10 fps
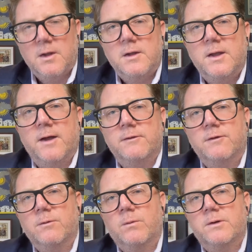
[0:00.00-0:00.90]
Yeah,
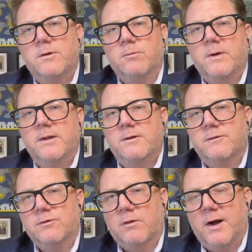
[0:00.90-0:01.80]
so what you're really
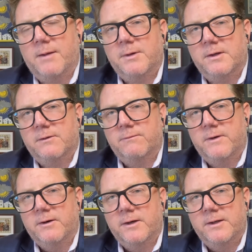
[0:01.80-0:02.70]
describing is
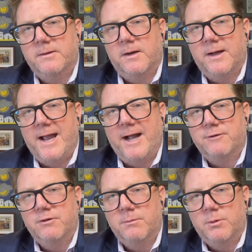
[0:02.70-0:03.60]
very
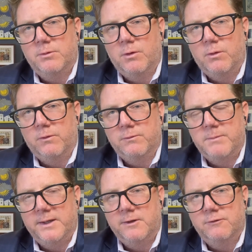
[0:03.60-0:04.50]
actionable
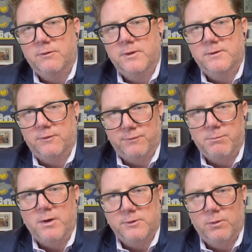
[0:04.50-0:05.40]
goals, making sure that they're
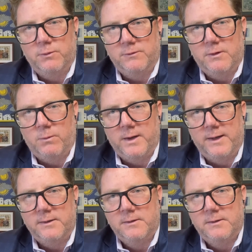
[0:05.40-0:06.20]
smart goals in a way.